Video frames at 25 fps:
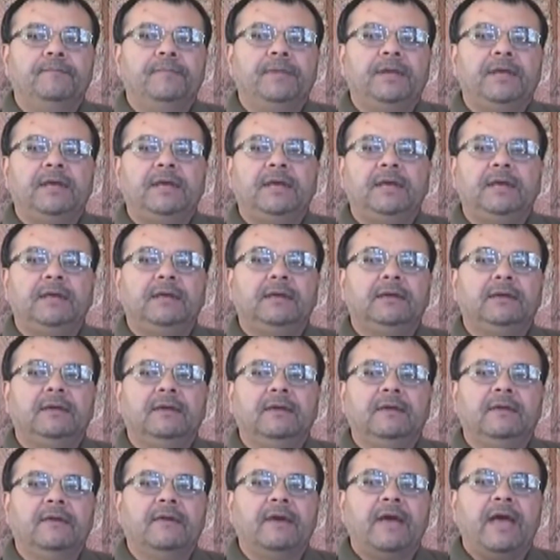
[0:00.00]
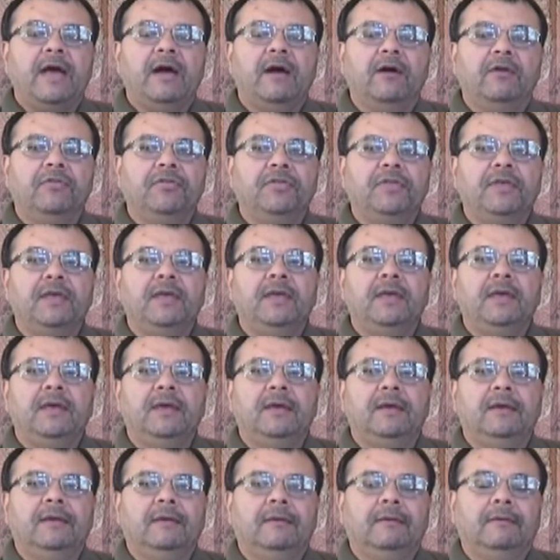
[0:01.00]
being healthy,
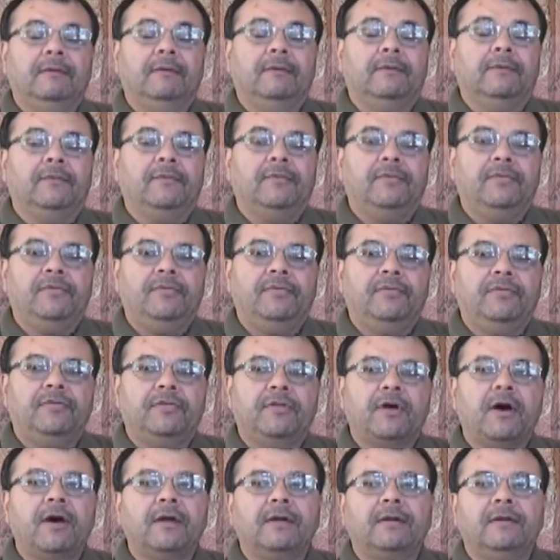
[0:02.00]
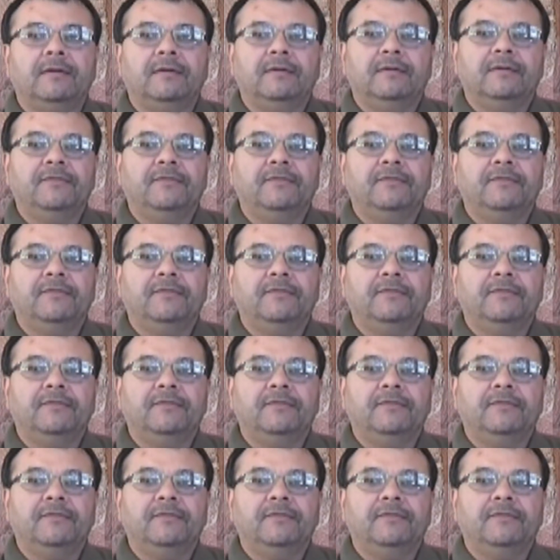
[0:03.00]
or thought